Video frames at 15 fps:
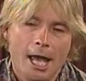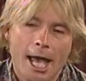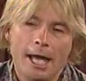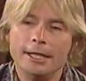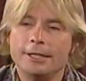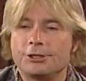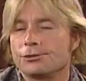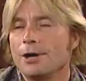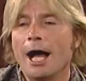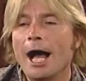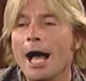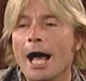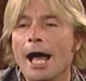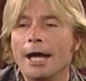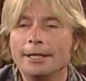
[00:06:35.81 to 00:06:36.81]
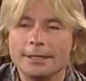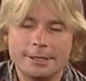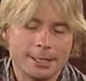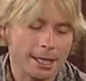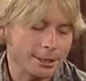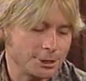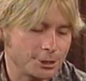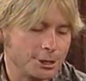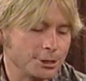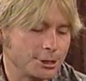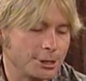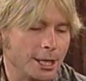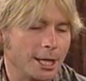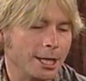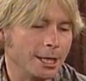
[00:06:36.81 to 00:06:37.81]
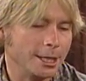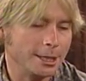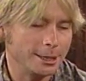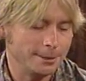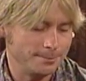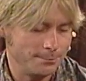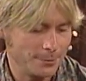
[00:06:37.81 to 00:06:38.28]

when he tried to touch the sun.